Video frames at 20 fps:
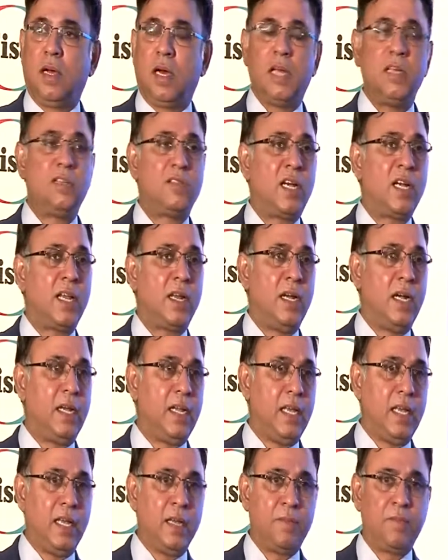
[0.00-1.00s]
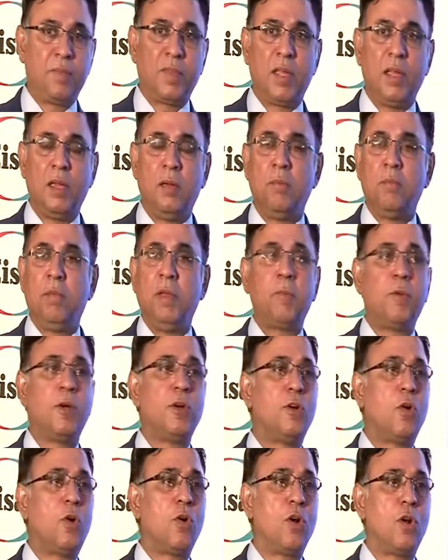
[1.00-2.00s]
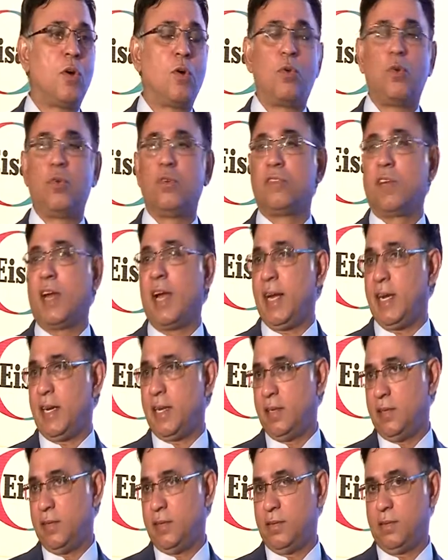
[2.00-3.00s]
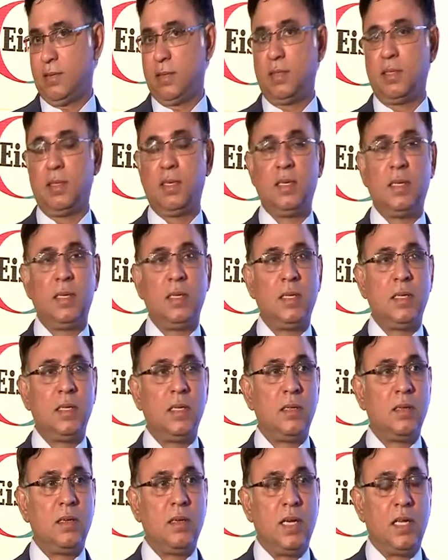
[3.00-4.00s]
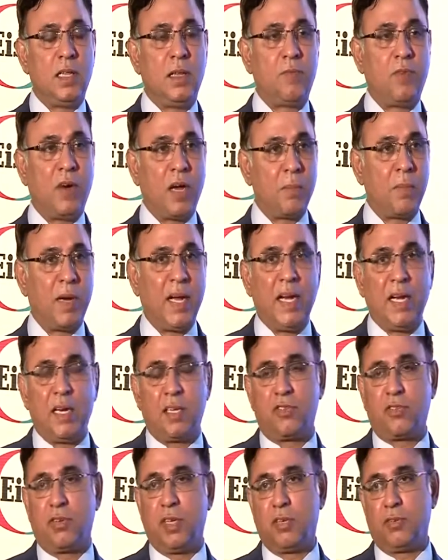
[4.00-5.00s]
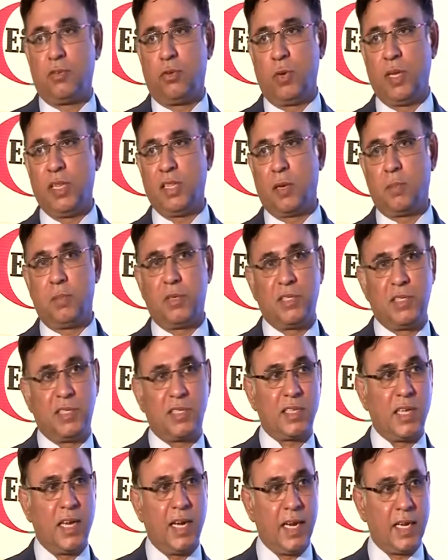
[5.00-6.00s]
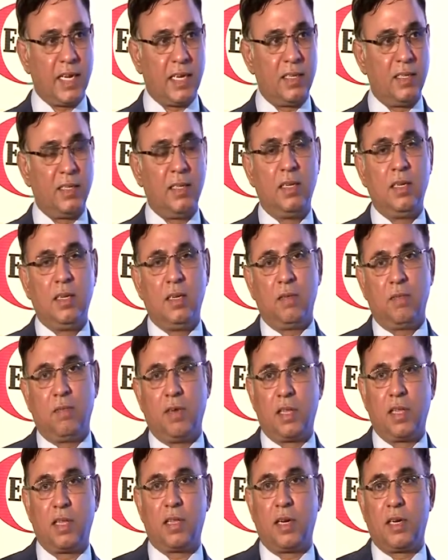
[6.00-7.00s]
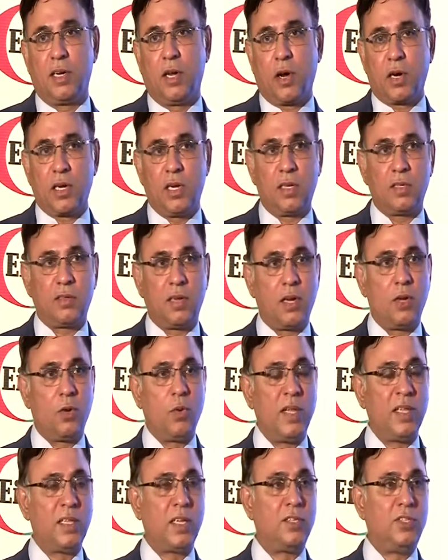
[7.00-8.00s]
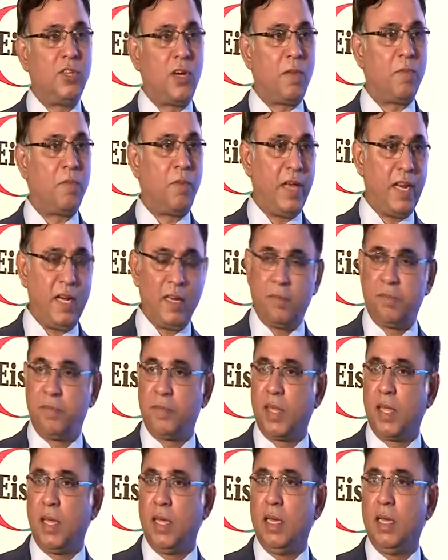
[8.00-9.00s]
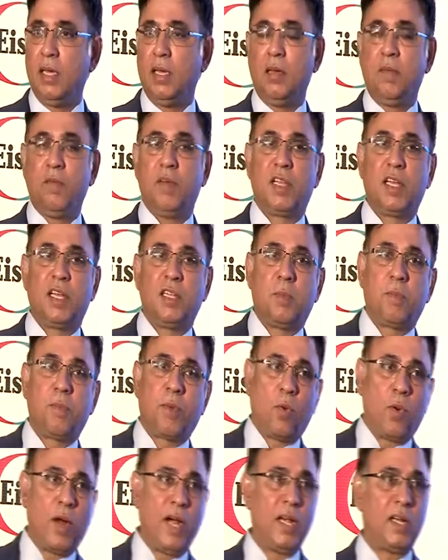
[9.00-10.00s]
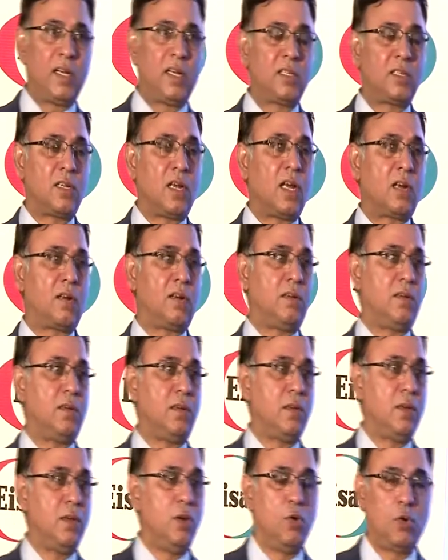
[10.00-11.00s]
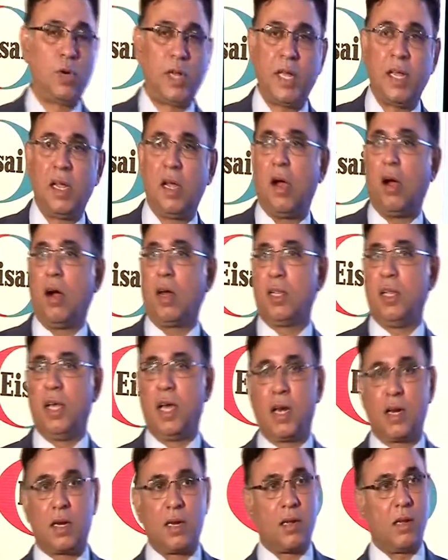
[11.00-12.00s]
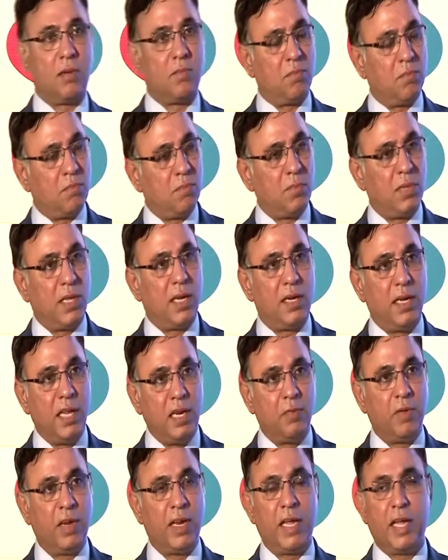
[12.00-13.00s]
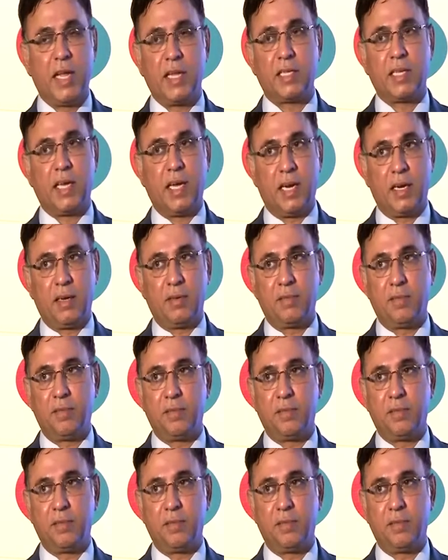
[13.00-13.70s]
uncertainty. People don't know who's right. If the pharma industry is doing their business correct, whether the doctors are doing their job well, whether the providers are looting or they are delivering healthcare,